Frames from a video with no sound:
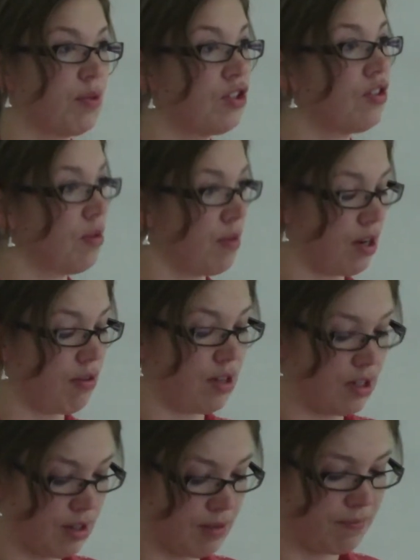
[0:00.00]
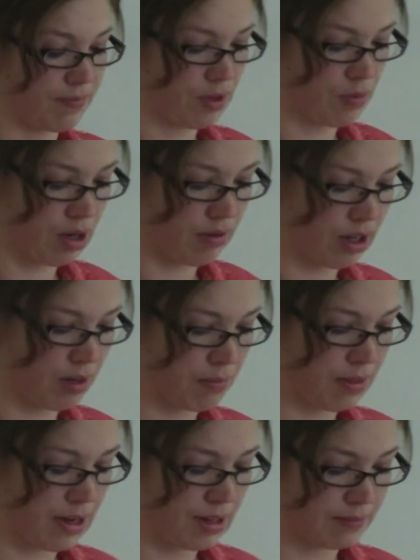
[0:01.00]
which the winery did. The winery
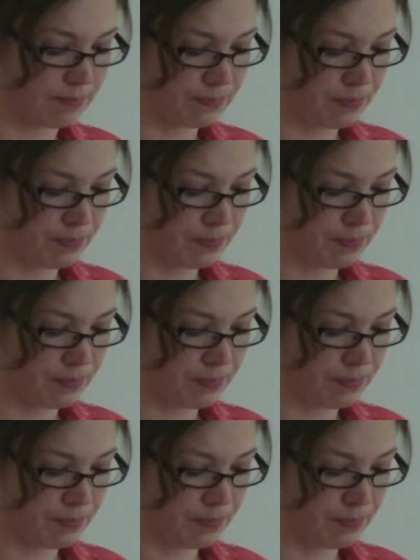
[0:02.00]
complied.